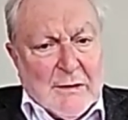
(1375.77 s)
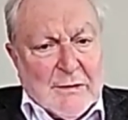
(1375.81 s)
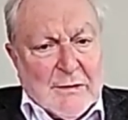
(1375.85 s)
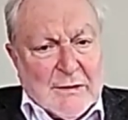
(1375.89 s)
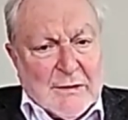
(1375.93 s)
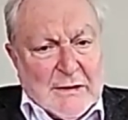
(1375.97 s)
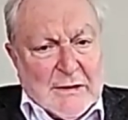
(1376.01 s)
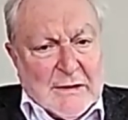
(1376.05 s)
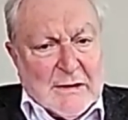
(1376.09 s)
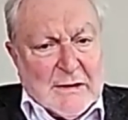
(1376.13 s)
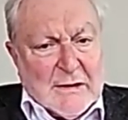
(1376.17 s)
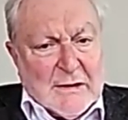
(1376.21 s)

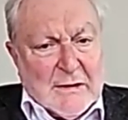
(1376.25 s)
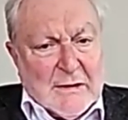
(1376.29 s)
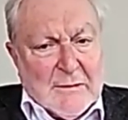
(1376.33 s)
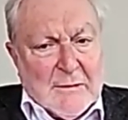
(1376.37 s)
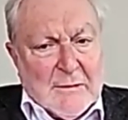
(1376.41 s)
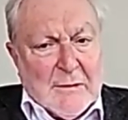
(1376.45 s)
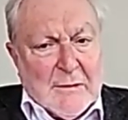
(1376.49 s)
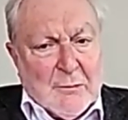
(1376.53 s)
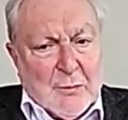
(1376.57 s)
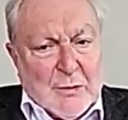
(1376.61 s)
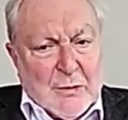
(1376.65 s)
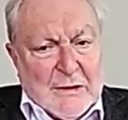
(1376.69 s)

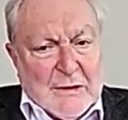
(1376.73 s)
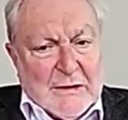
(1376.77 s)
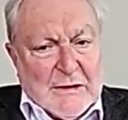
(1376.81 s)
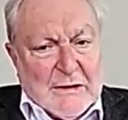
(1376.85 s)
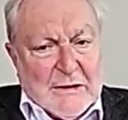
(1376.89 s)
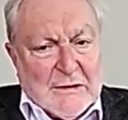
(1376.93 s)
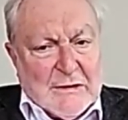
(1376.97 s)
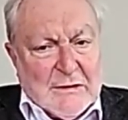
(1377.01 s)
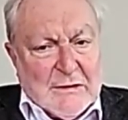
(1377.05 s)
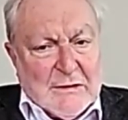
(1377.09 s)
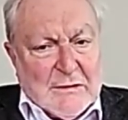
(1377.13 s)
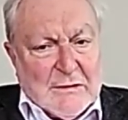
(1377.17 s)

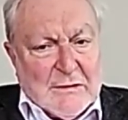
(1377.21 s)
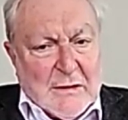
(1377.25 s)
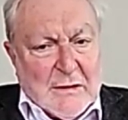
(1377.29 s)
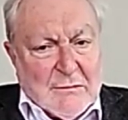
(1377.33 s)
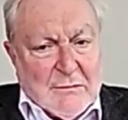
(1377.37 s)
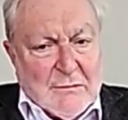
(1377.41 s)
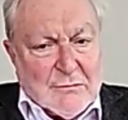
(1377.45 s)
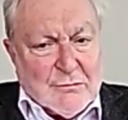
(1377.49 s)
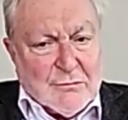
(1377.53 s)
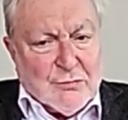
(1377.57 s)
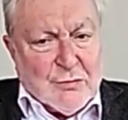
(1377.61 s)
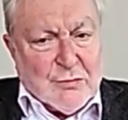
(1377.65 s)
We
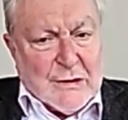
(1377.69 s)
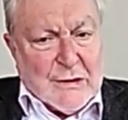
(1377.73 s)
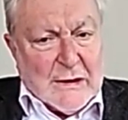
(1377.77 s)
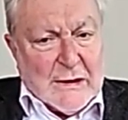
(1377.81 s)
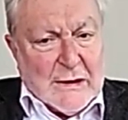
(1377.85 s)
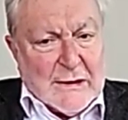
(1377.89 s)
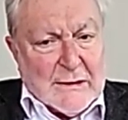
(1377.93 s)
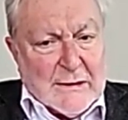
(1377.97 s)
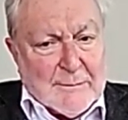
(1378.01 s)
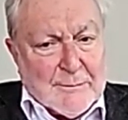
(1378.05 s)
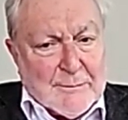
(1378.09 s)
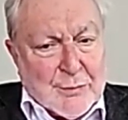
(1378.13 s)
don't
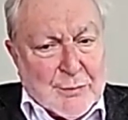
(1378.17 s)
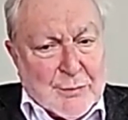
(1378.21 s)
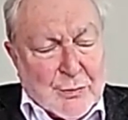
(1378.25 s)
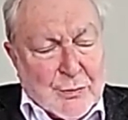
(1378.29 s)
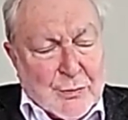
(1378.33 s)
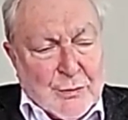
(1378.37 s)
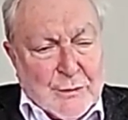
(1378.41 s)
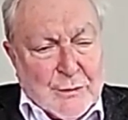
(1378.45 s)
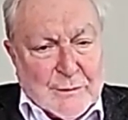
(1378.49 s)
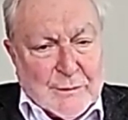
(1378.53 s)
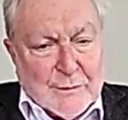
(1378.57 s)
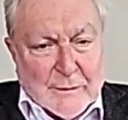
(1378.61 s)
really
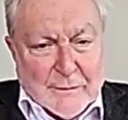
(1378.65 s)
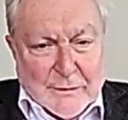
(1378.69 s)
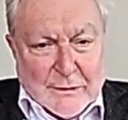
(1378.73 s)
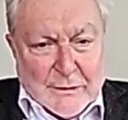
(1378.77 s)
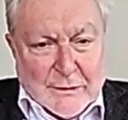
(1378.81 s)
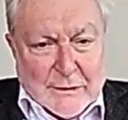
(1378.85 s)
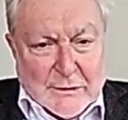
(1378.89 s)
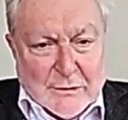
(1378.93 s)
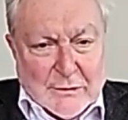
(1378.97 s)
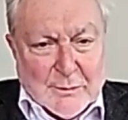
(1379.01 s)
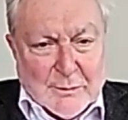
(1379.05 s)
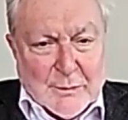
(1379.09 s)
approve of
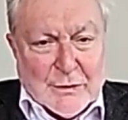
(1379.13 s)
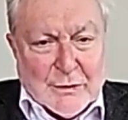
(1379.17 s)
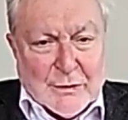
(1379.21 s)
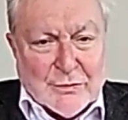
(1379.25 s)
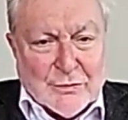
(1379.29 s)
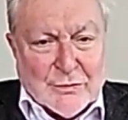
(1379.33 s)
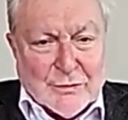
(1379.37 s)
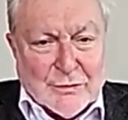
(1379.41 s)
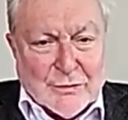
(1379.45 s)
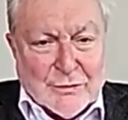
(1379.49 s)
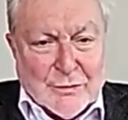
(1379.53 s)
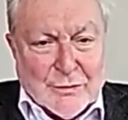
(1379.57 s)
the
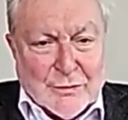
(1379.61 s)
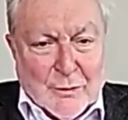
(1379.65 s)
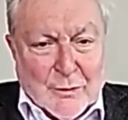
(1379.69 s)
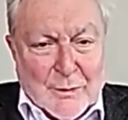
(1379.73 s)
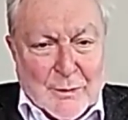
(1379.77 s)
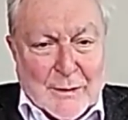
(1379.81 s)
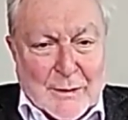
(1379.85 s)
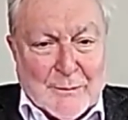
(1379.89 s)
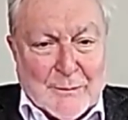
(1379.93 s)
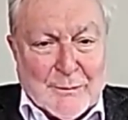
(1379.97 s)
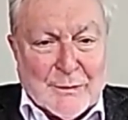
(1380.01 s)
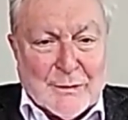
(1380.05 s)
expression top
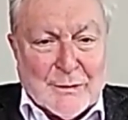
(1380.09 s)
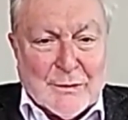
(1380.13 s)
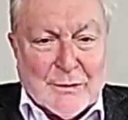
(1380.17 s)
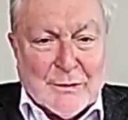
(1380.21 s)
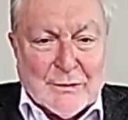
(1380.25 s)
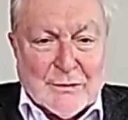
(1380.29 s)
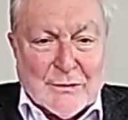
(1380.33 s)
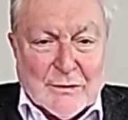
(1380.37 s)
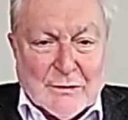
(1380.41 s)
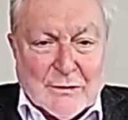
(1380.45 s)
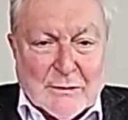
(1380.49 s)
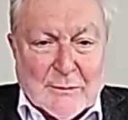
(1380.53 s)
up
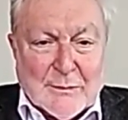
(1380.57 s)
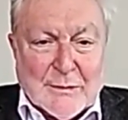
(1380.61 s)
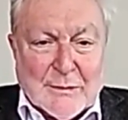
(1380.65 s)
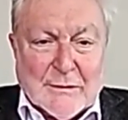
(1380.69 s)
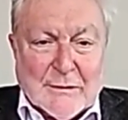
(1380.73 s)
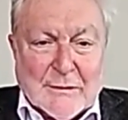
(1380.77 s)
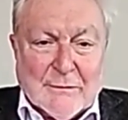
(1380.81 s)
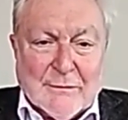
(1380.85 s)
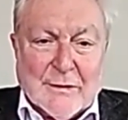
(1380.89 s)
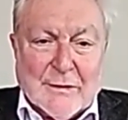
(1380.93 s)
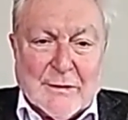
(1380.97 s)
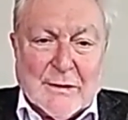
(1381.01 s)
because it's a
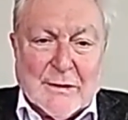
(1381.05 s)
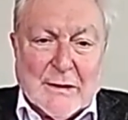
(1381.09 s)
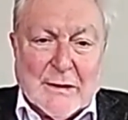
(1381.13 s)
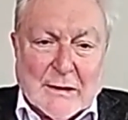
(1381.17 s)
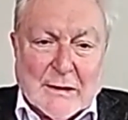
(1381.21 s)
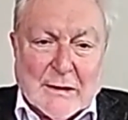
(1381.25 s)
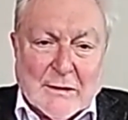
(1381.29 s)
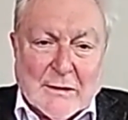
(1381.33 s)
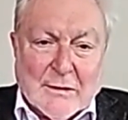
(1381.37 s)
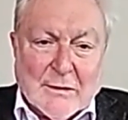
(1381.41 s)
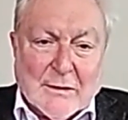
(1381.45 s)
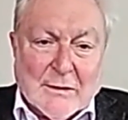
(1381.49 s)
bit
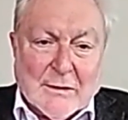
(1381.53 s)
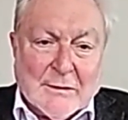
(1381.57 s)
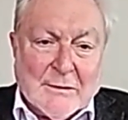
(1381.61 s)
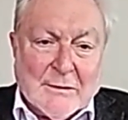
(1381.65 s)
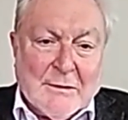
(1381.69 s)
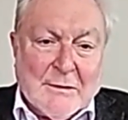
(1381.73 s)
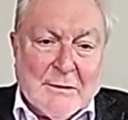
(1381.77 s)
vernacular.